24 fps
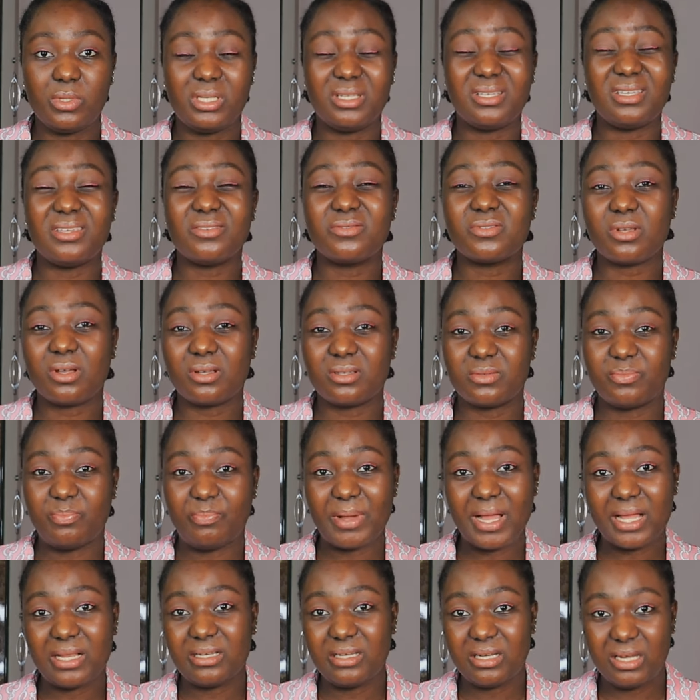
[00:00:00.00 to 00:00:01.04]
it gives us
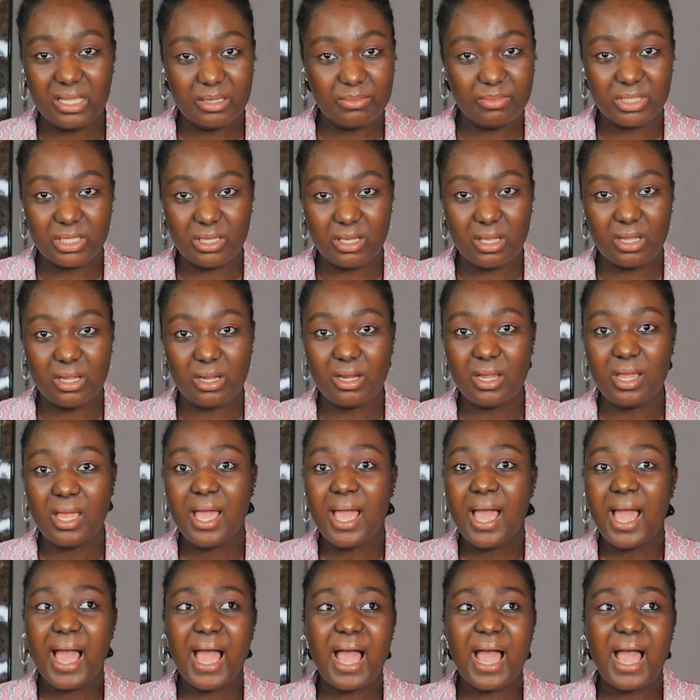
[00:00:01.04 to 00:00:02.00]
bad names here.